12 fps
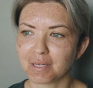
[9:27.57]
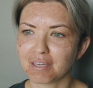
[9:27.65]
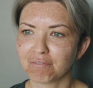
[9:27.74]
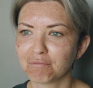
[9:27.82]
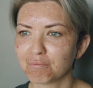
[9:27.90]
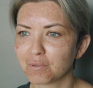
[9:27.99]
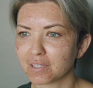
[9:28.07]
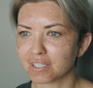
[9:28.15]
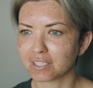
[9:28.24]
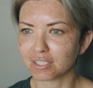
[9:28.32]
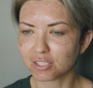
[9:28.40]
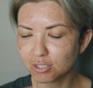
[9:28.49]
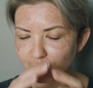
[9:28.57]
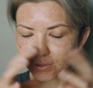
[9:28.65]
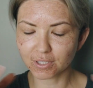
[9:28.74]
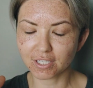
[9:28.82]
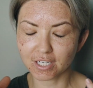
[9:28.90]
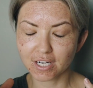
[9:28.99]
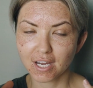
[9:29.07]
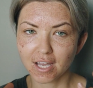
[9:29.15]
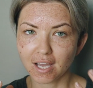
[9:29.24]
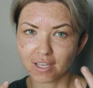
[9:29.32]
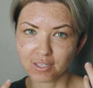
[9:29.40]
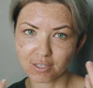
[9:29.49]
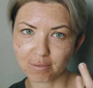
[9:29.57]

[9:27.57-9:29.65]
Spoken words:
If we're in a store, you know,